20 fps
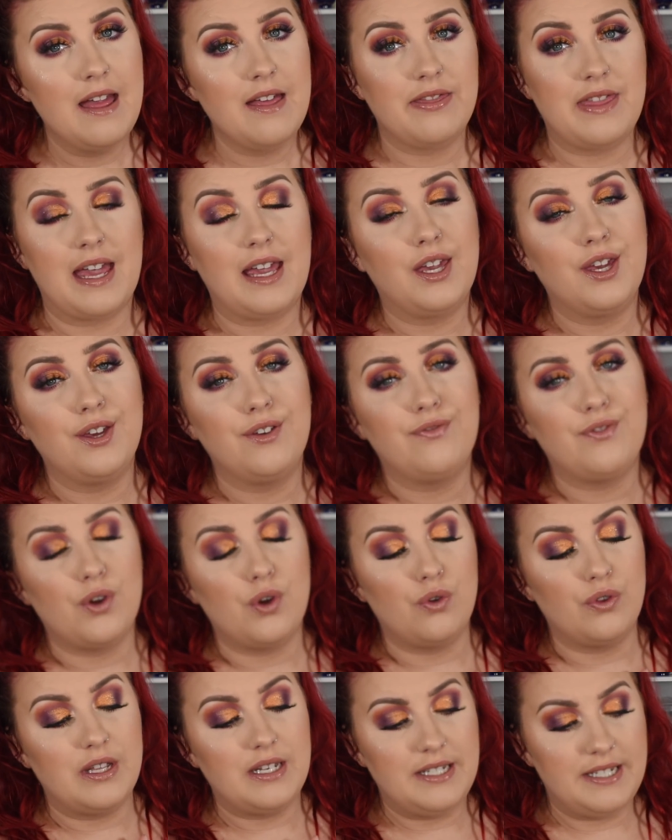Thank you for
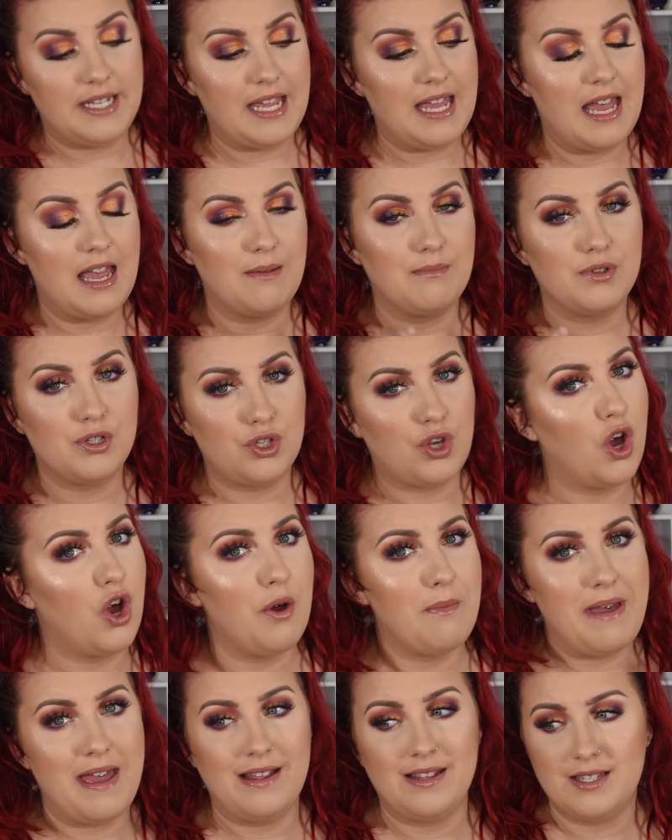all the DMs,
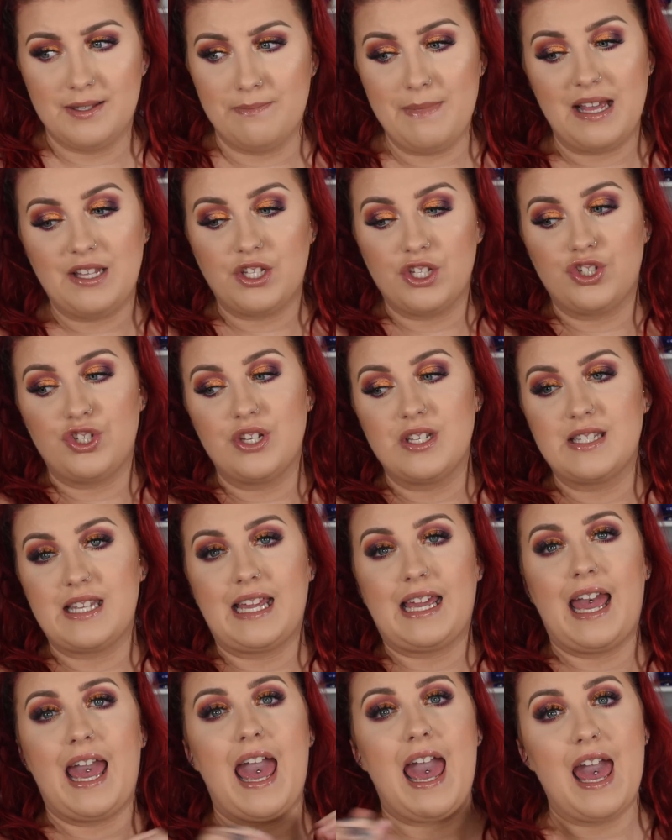comments, messages,
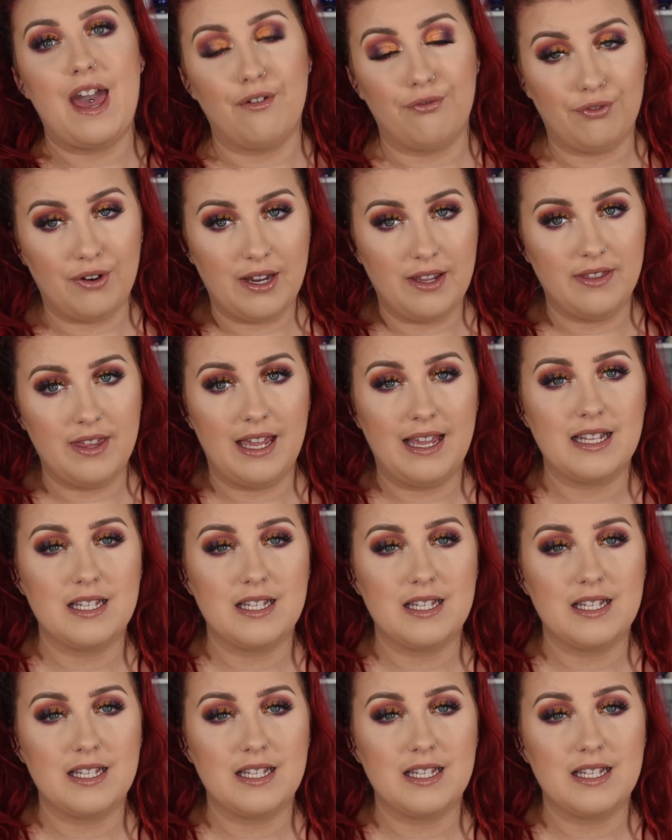like everything.